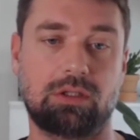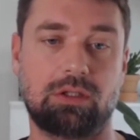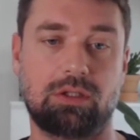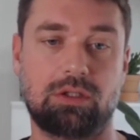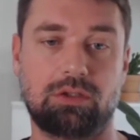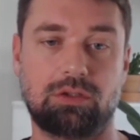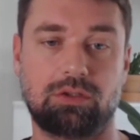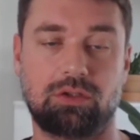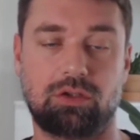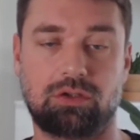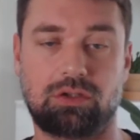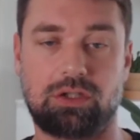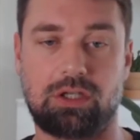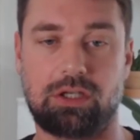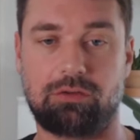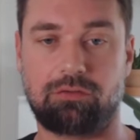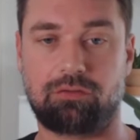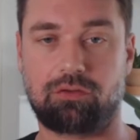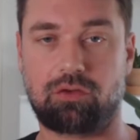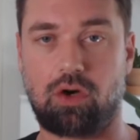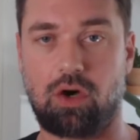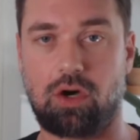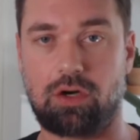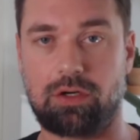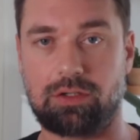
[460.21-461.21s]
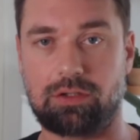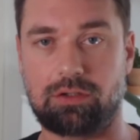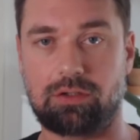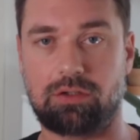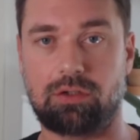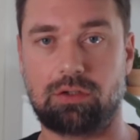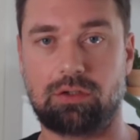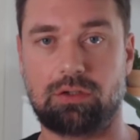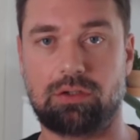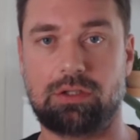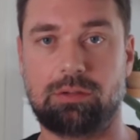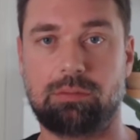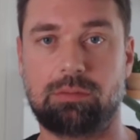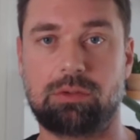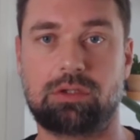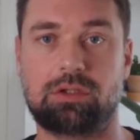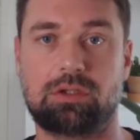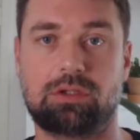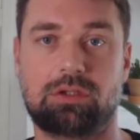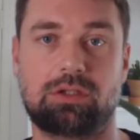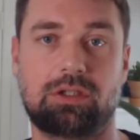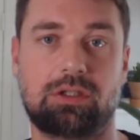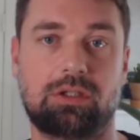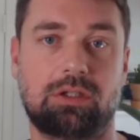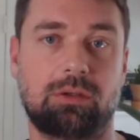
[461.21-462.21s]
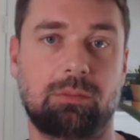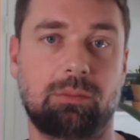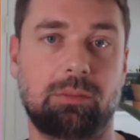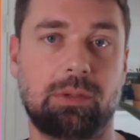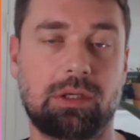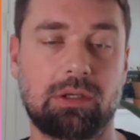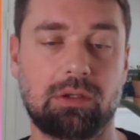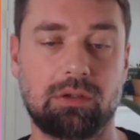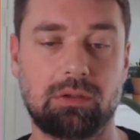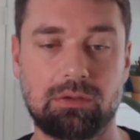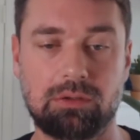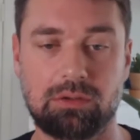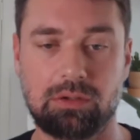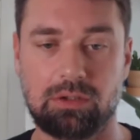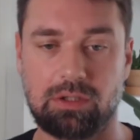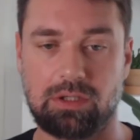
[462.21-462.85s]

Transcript: So instead of cutting the images in the middle